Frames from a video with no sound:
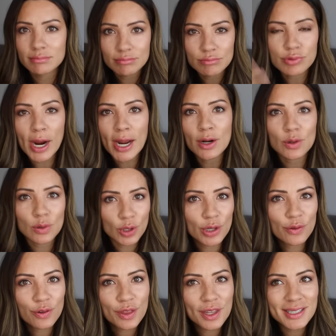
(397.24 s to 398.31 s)
brighter
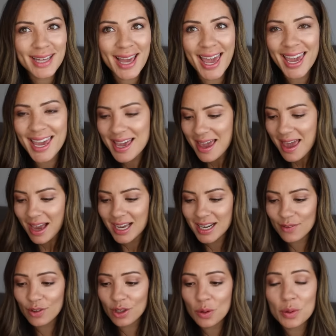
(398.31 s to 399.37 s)
look for the day, and
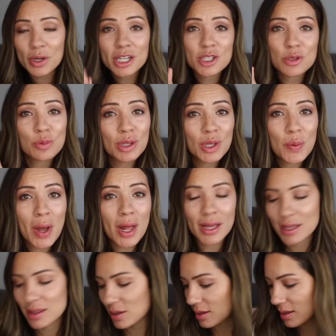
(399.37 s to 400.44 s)
I feel it works really well
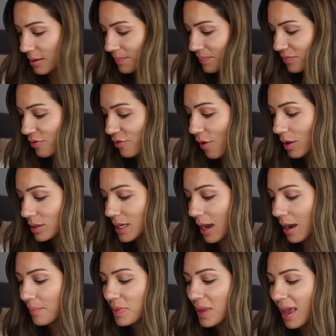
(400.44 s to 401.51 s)
in the fall
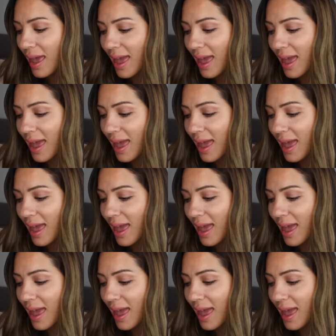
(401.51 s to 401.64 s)
time.